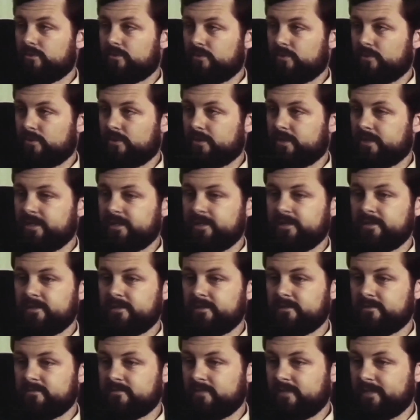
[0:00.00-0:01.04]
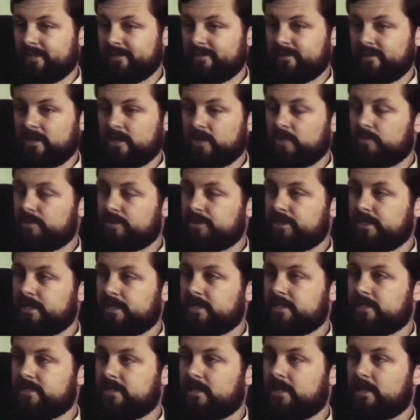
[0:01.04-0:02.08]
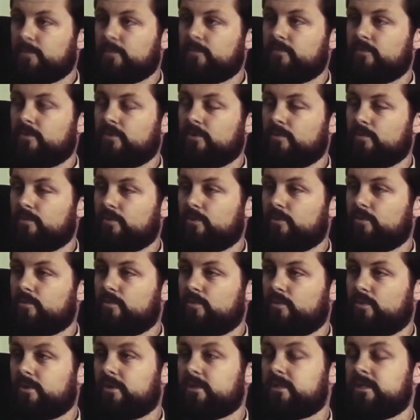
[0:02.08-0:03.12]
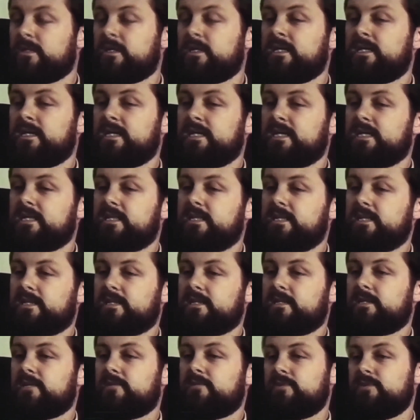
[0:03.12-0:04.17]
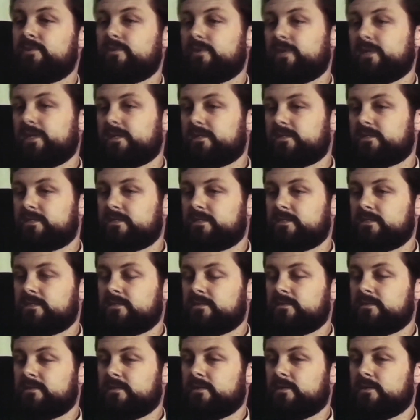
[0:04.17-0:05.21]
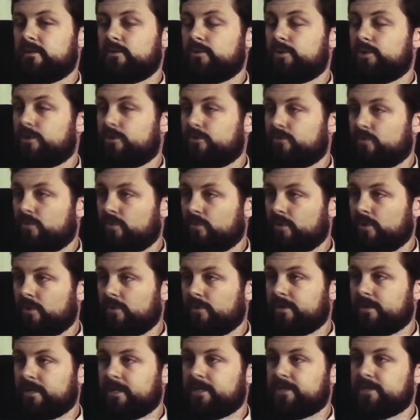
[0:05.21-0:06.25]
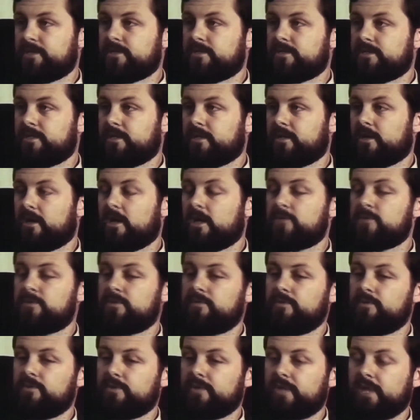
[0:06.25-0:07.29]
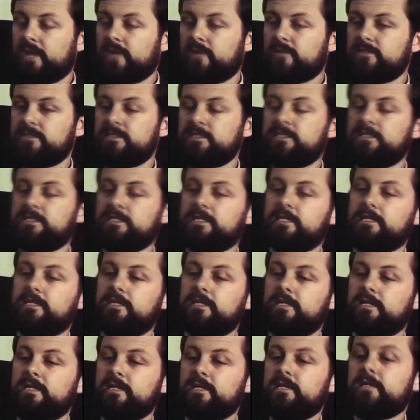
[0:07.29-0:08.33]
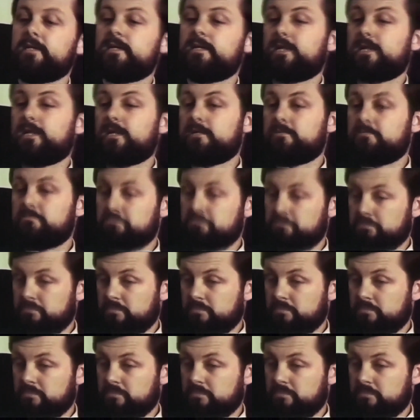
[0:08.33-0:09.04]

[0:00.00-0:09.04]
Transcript: authority uh, like Dr. Peccei's Club of Rome group want, then if you announced, when you controlled all the nations and the economies, if you announced and said, ah,